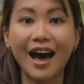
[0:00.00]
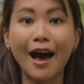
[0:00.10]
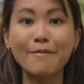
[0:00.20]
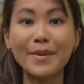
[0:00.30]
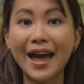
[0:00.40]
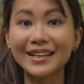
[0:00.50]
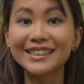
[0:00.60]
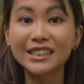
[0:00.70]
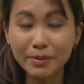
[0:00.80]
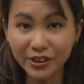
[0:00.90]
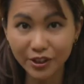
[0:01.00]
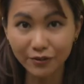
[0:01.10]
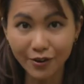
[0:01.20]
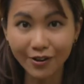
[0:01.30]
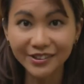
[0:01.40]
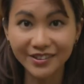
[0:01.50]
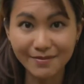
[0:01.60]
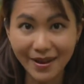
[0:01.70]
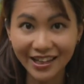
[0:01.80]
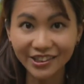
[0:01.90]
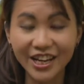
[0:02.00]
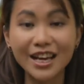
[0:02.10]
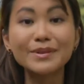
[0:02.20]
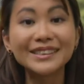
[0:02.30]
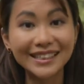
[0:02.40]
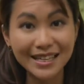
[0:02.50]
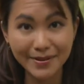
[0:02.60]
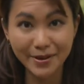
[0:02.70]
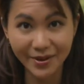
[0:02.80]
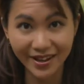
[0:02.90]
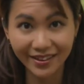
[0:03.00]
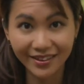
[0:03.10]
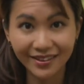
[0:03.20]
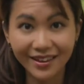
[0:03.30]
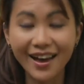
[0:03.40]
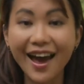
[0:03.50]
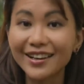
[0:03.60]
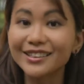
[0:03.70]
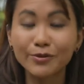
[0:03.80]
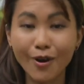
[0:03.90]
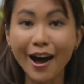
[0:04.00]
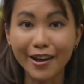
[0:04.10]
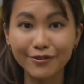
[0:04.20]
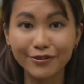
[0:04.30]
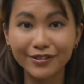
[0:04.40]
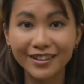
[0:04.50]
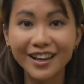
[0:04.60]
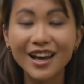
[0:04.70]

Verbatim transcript: um, and suspicion falls on the man she had been sleeping with and his wife,